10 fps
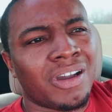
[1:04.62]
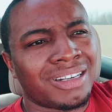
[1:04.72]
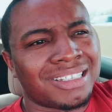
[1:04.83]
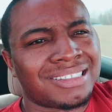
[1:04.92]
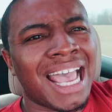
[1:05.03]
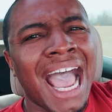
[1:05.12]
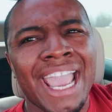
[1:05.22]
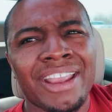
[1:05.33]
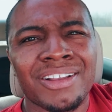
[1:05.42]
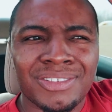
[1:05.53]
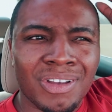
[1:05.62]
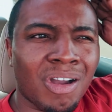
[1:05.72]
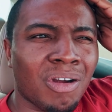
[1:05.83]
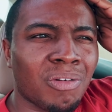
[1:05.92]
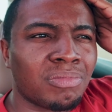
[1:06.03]
or desires
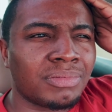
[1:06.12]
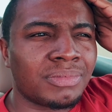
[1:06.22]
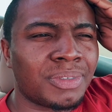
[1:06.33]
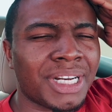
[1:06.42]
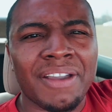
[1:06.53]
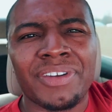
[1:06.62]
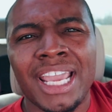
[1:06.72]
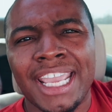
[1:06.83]
or whatever